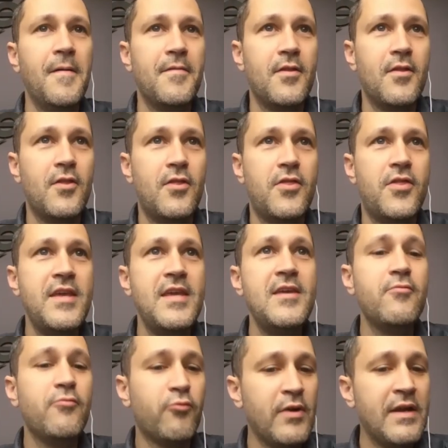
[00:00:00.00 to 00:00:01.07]
The
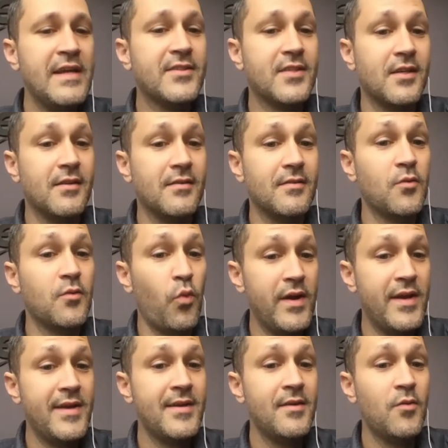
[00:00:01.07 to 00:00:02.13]
reason
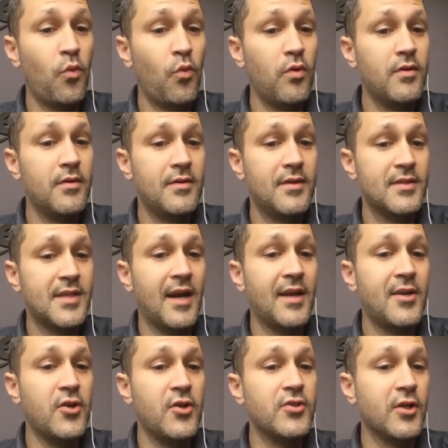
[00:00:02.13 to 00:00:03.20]
we decided
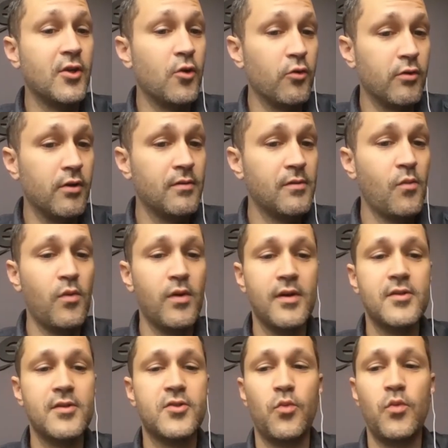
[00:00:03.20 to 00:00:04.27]
to use Inguro
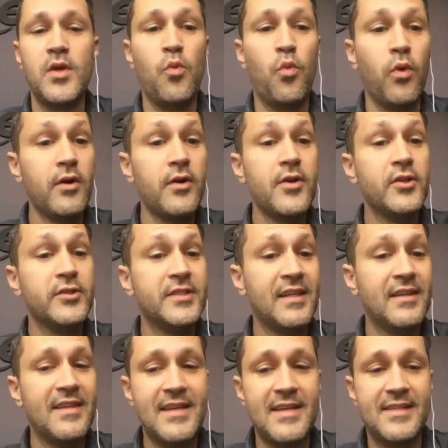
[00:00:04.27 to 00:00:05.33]
was we were using
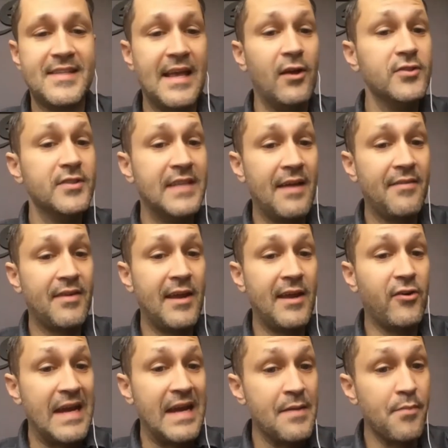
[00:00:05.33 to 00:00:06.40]
the Sales
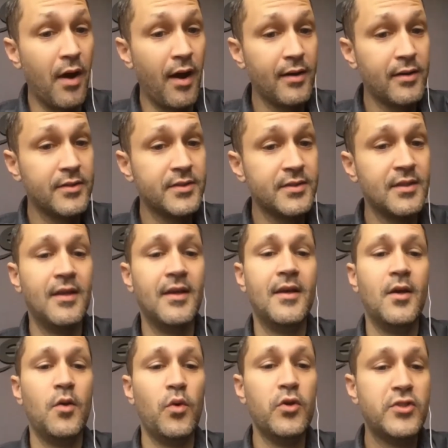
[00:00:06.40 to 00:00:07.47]
Navigator inbox,
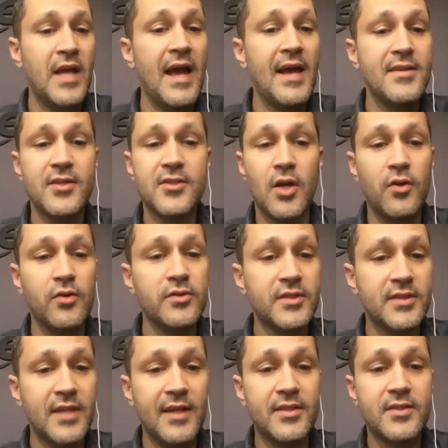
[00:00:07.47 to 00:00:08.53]
which has its own
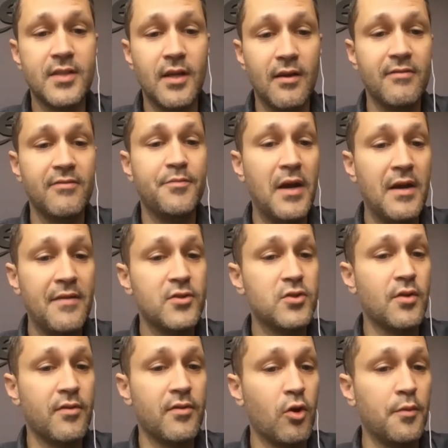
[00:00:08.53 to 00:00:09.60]
sets of benefits
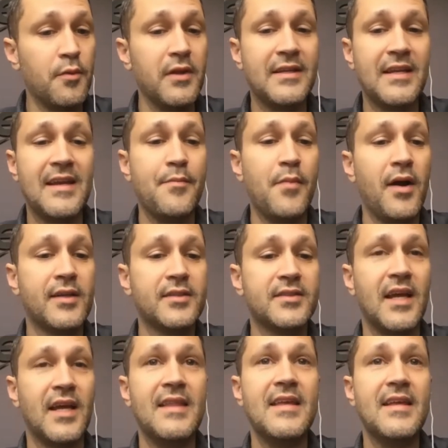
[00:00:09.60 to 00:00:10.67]
over the normal LinkedIn inbox.
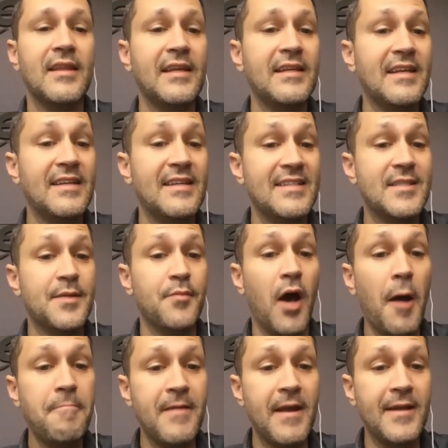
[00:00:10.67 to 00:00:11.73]
And then LinkedIn did some
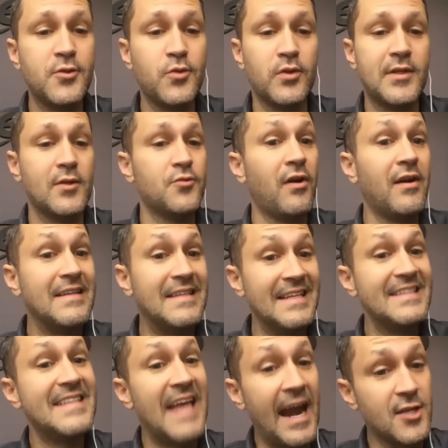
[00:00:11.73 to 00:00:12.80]
updates, which I was very
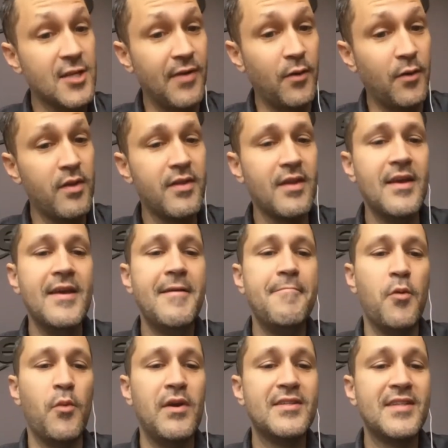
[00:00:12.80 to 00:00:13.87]
dissatisfied with.
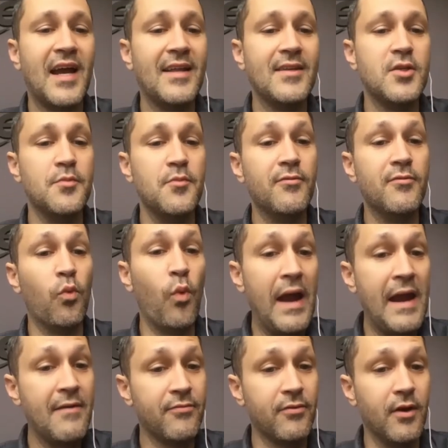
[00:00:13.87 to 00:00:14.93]
And we decided to move
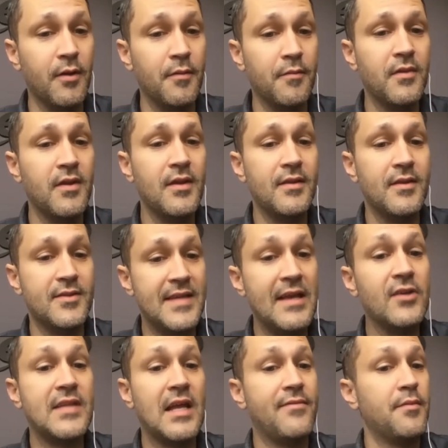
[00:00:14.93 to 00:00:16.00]
away from the
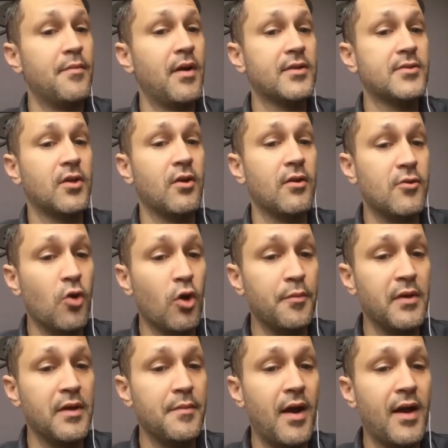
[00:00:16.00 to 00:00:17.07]
Sales Nav inbox and go to the
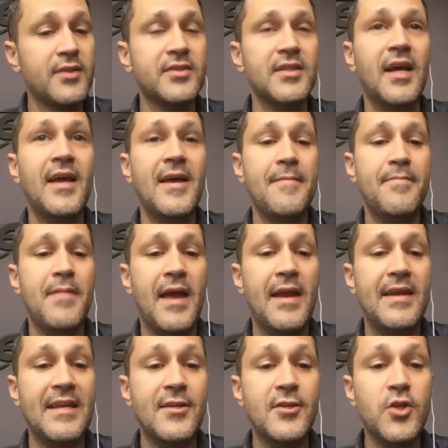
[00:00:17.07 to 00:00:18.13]
normal inbox. And
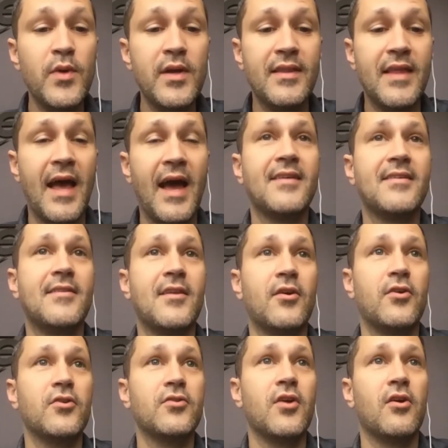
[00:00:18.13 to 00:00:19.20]
in doing that,
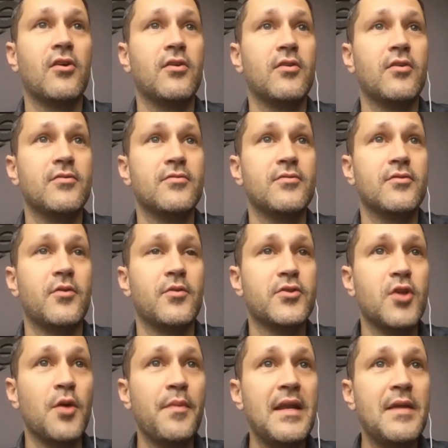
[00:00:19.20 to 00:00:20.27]
there are
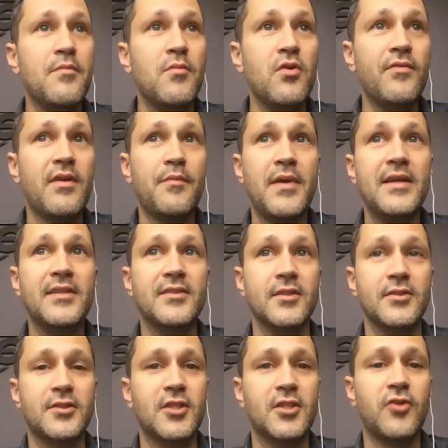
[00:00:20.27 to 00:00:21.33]
so many moving
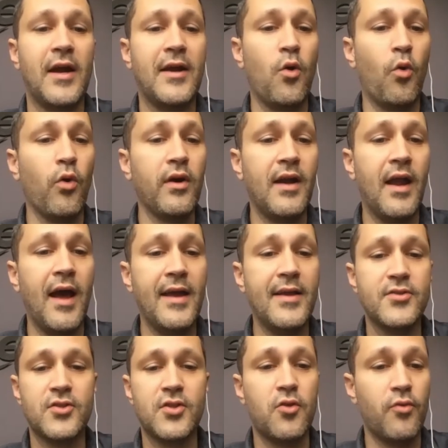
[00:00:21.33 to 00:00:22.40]
pieces to try and
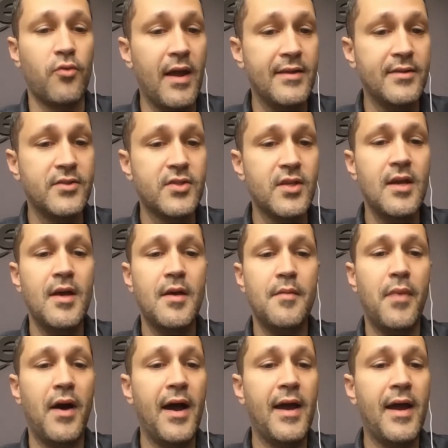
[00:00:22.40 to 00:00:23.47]
organize threads
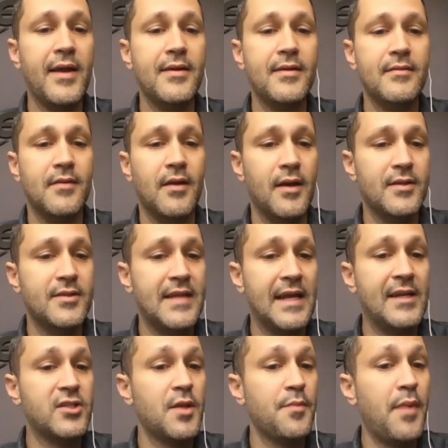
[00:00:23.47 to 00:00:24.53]
by
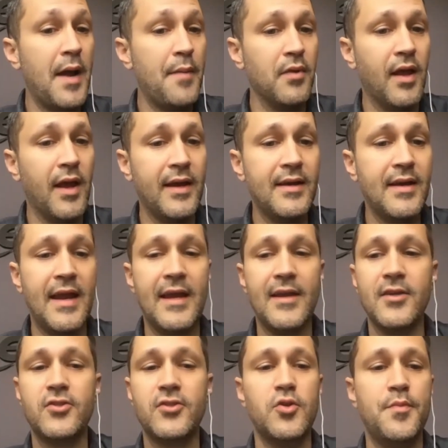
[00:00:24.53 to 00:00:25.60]
stage in the pipeline
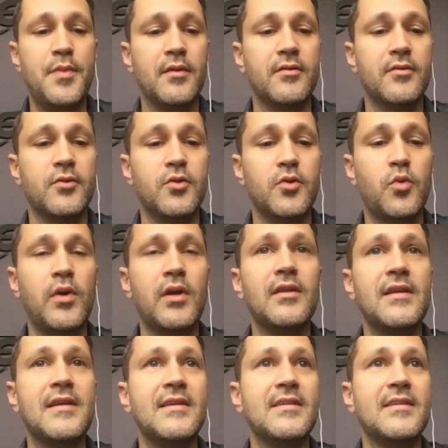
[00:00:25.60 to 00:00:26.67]
and to be able to quickly